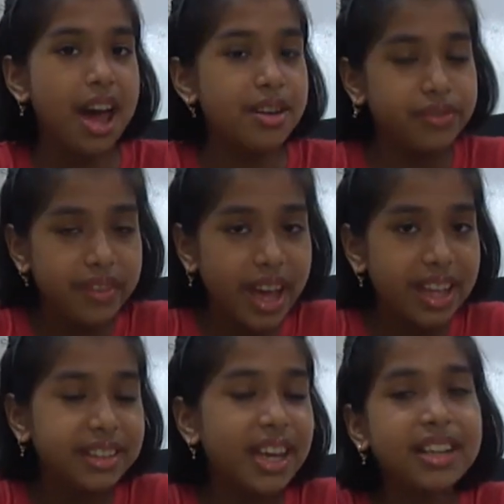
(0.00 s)
And
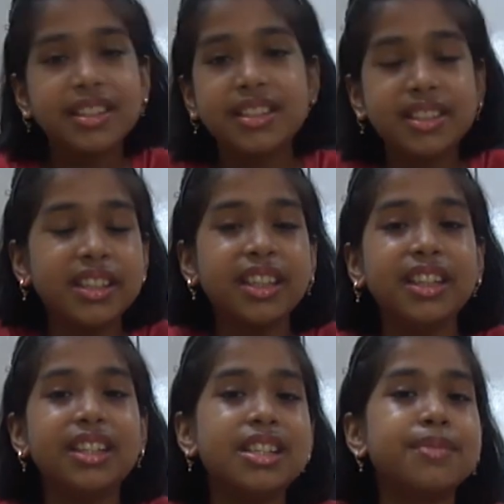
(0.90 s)
when that
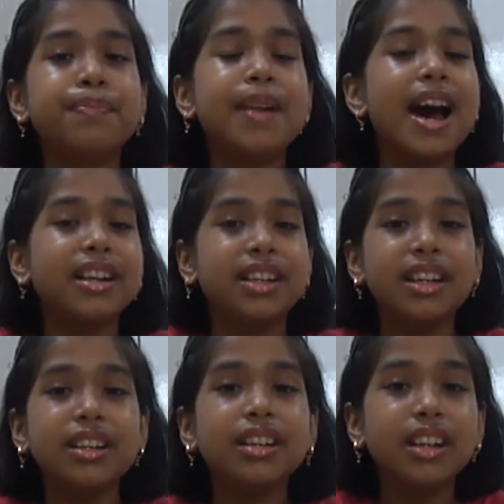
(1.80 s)
seed is
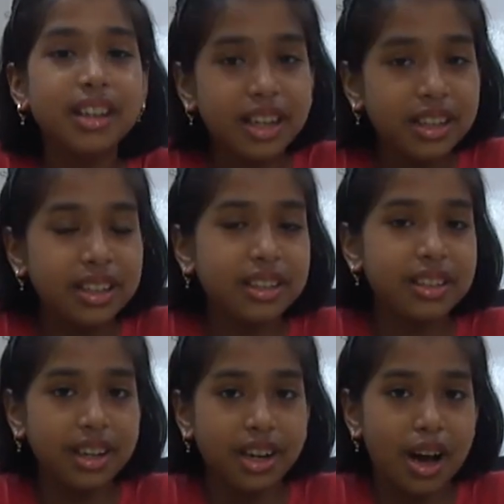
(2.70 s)
planted under
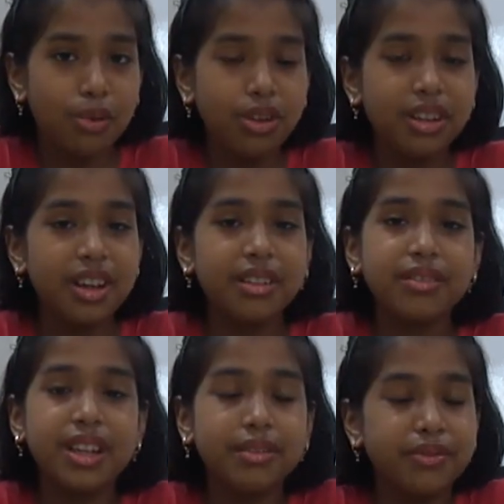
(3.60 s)
the ground,
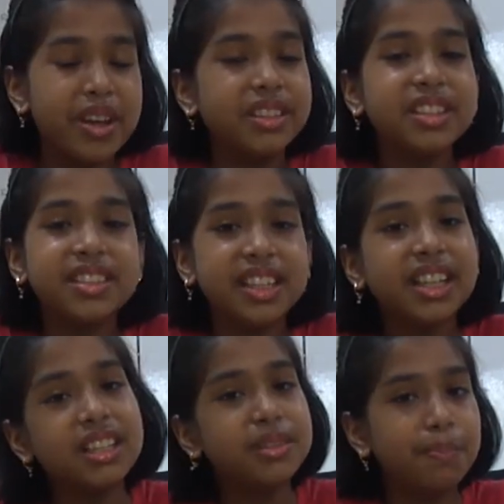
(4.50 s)
when the
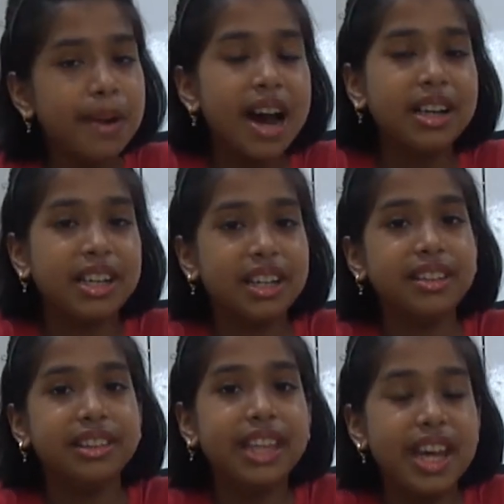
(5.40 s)
seed is
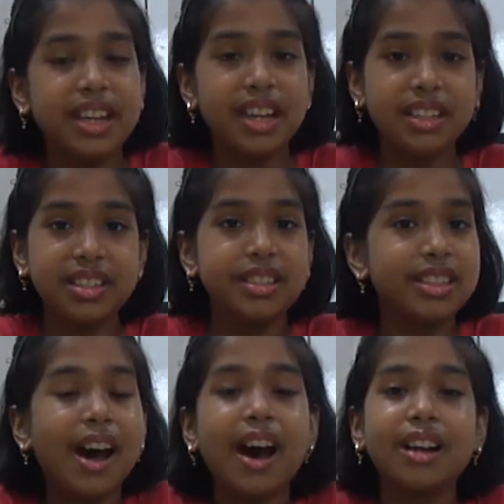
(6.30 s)
planted, then it
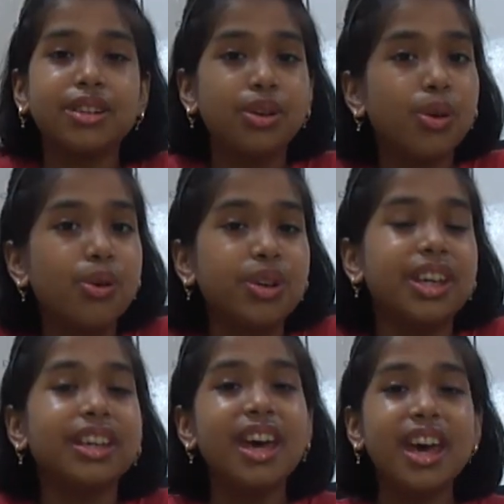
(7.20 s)
starts
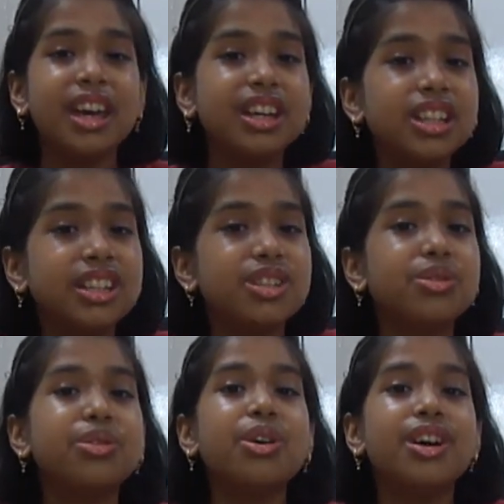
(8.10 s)
growing
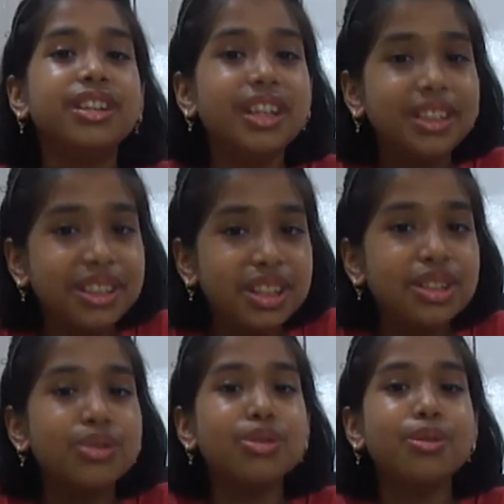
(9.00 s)
into the
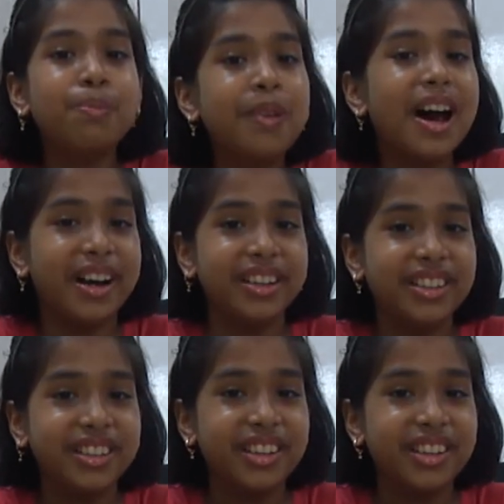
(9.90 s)
new plant.